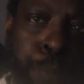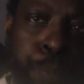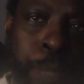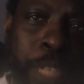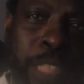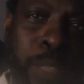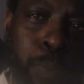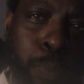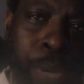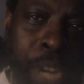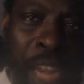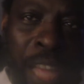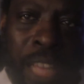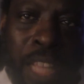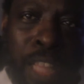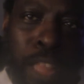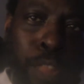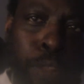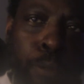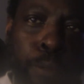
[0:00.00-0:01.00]
is
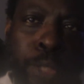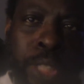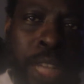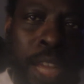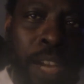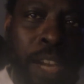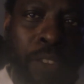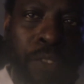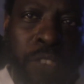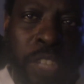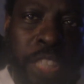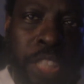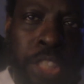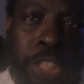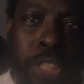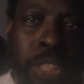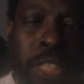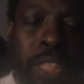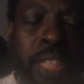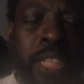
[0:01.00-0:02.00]
played through
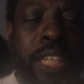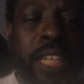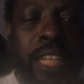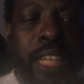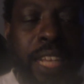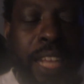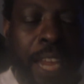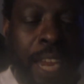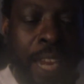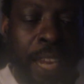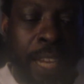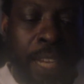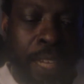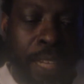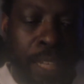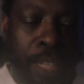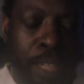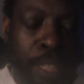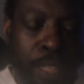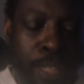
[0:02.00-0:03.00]
television,
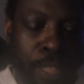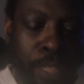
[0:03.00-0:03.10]
and